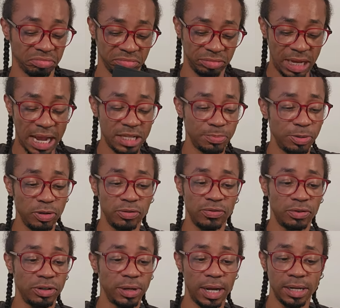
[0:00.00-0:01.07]
That's
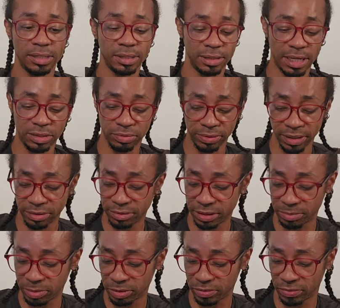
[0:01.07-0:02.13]
beautiful, you guys. That's really,
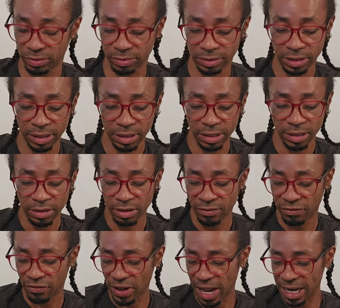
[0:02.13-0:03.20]
really beautiful.
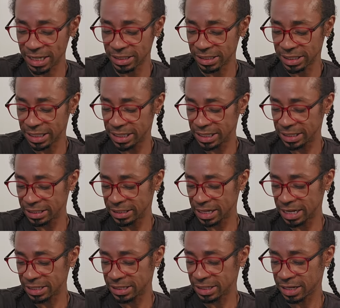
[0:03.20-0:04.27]
Finally,
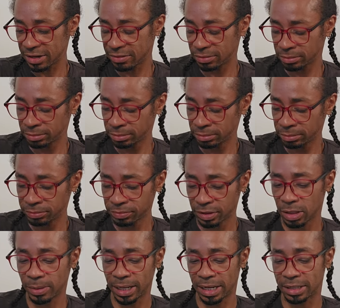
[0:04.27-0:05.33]
let's clar-
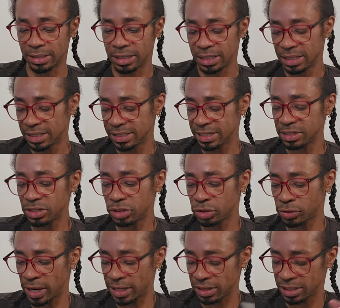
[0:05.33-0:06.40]
okay. Since
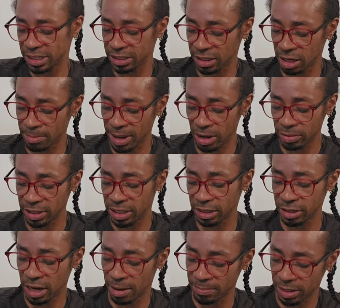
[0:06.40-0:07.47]
Strength did come out
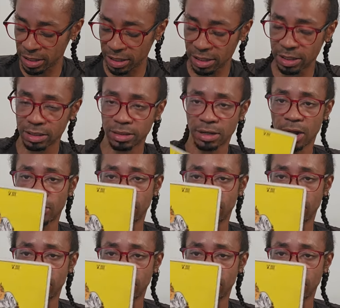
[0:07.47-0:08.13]
here, I'm gonna, I